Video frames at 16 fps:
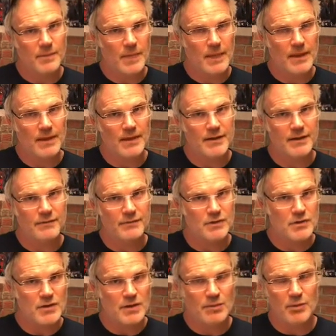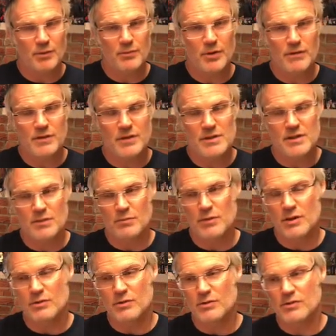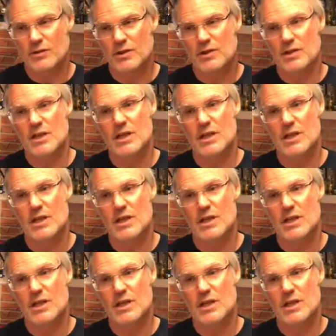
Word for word: uh, first couple movies in the prequel trilogy.